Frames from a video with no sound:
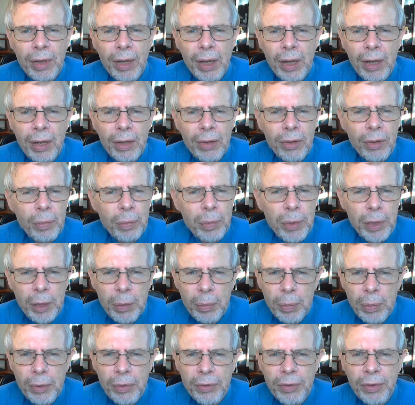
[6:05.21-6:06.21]
Other
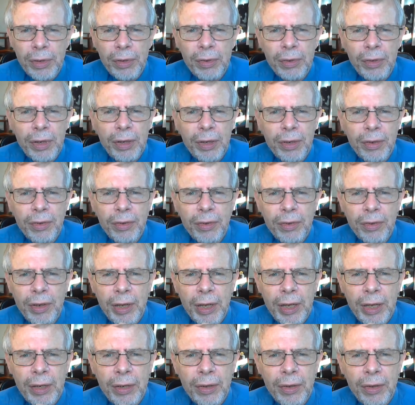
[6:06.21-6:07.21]
people don't
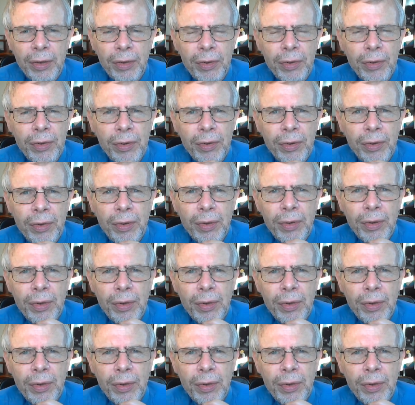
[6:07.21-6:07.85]
understand us,